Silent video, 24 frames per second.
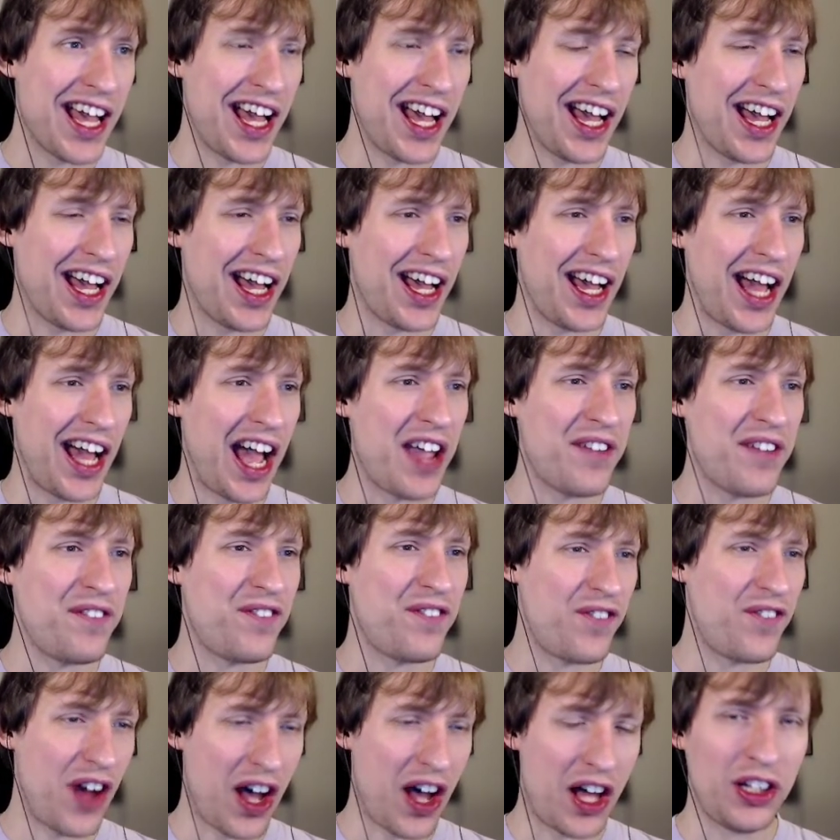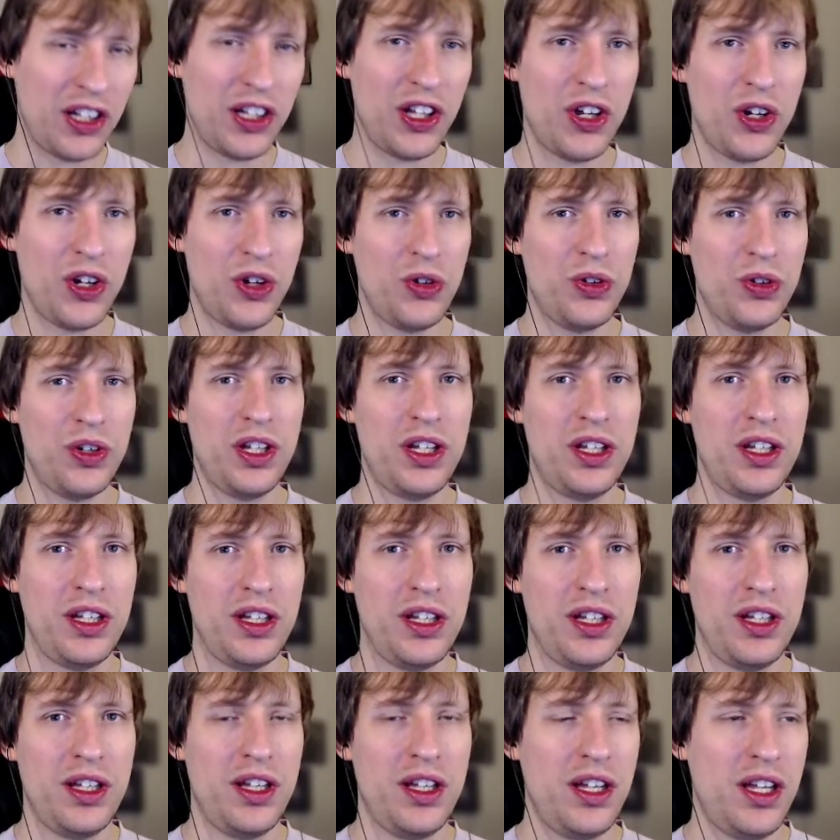Uh, I followed.
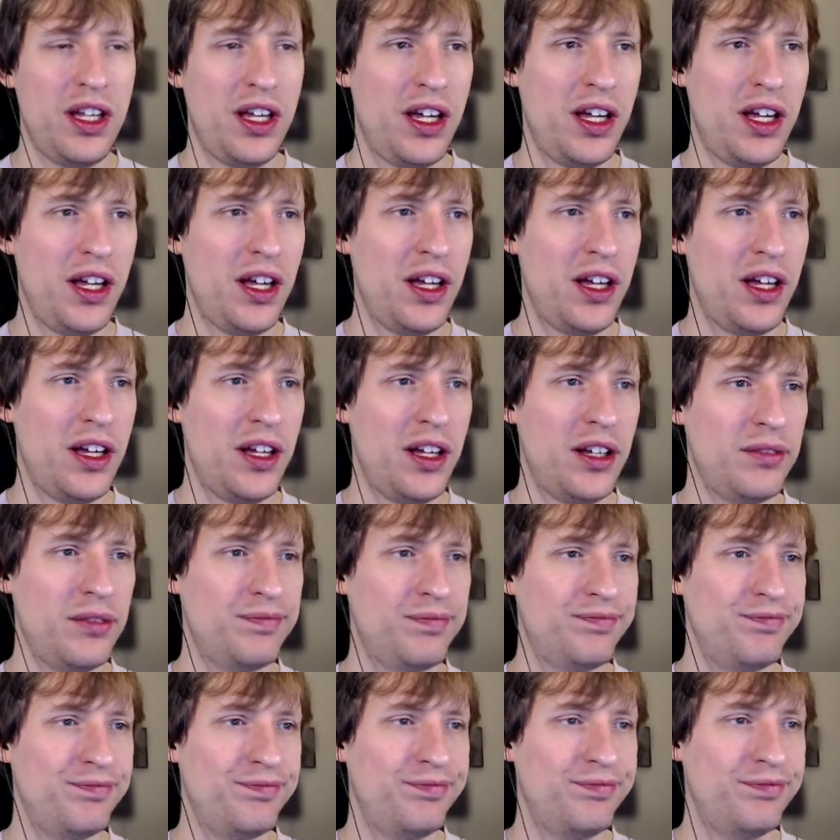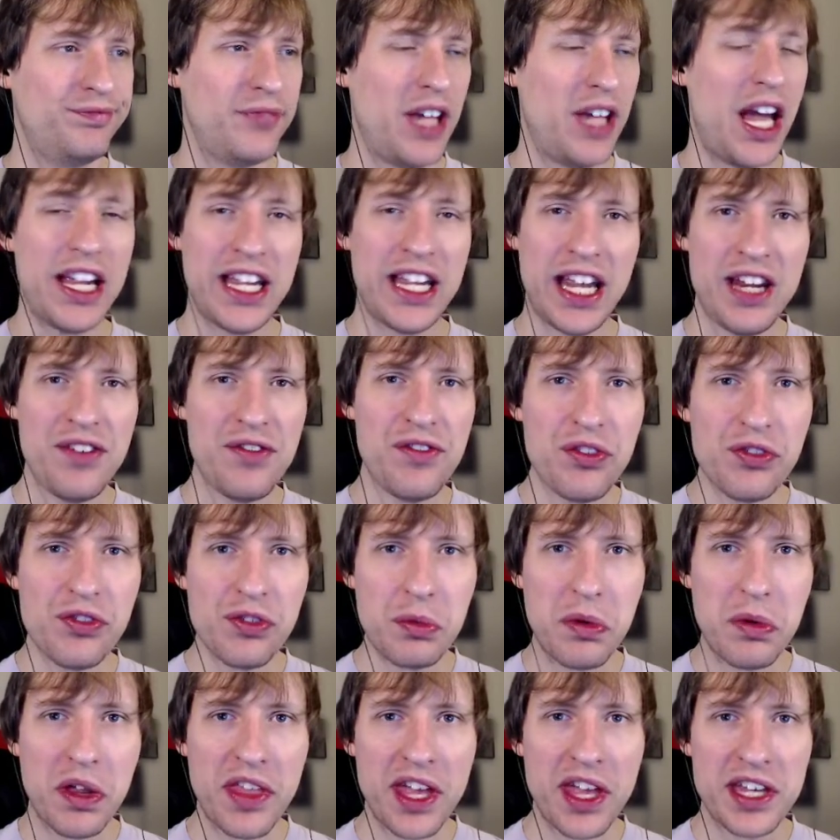Um, I can't even
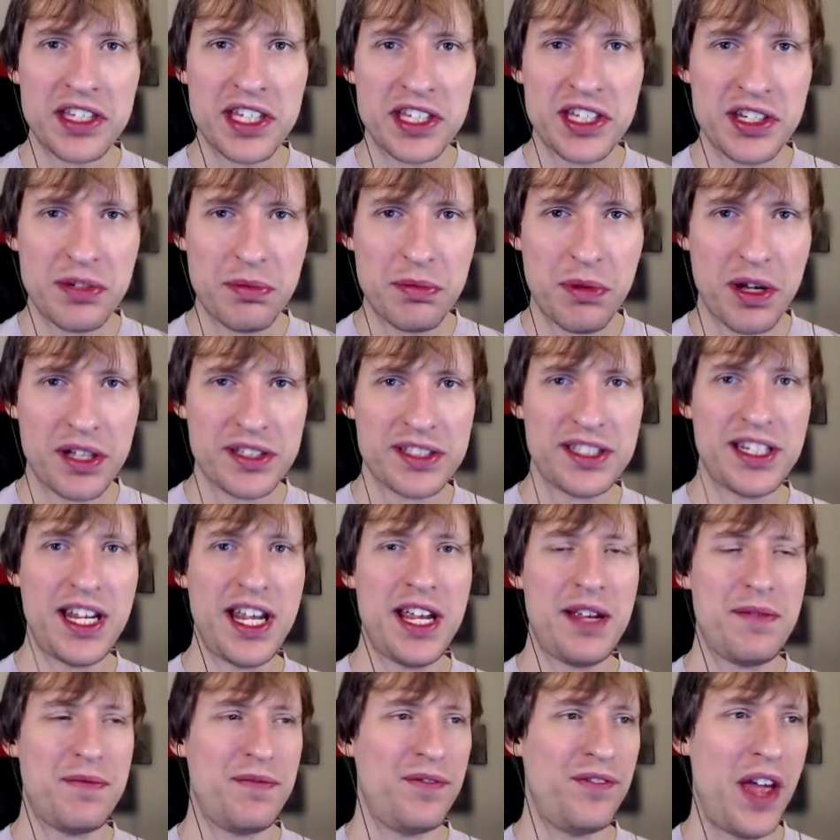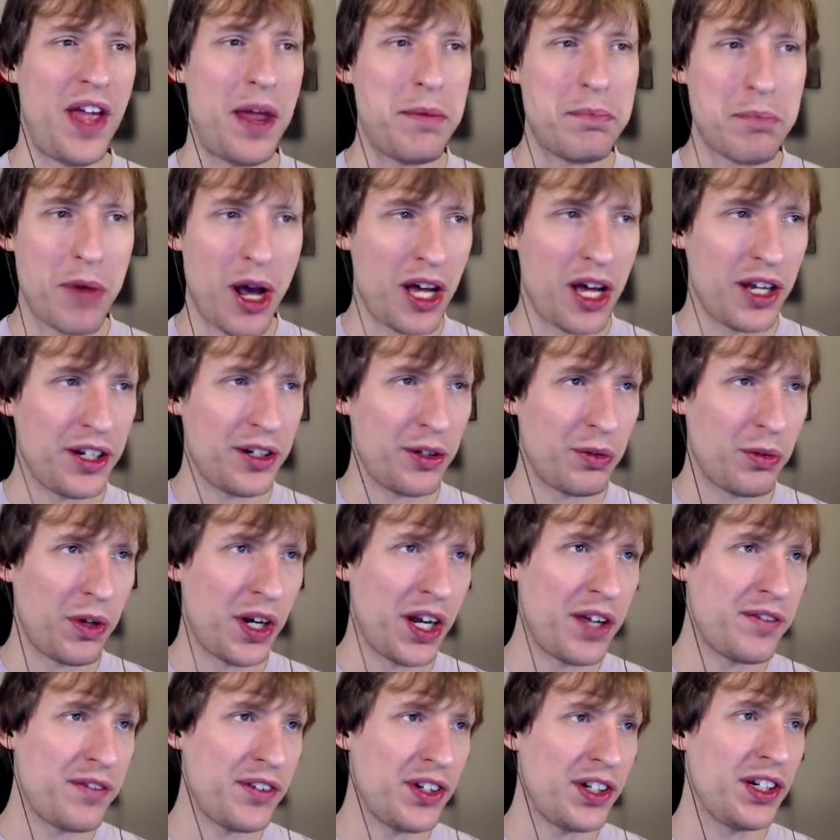remember that Digimon's name, Vemmon or
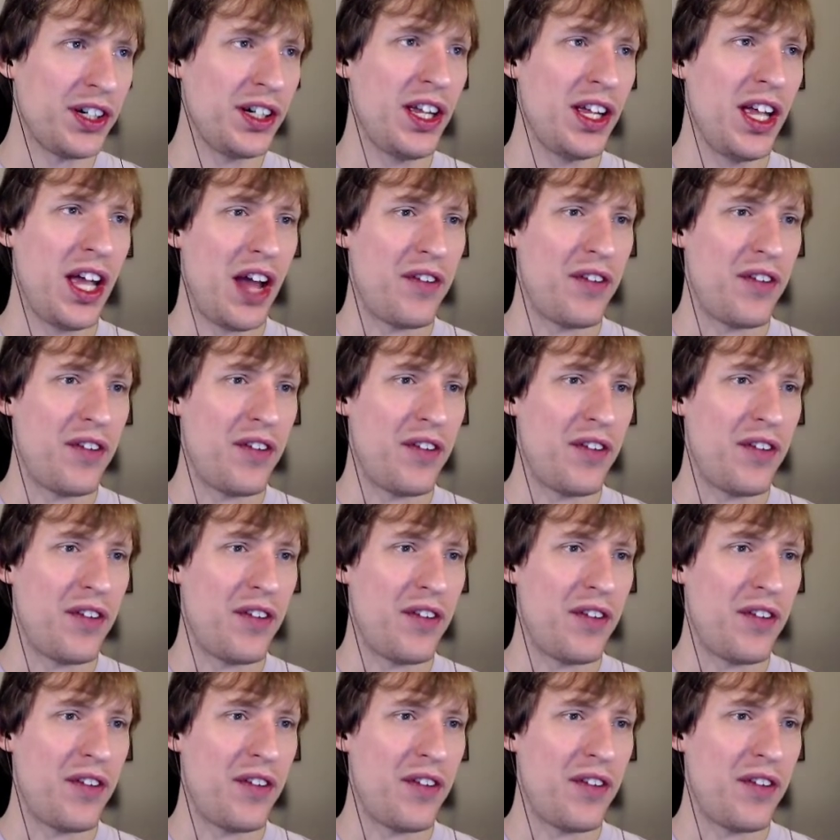whatever.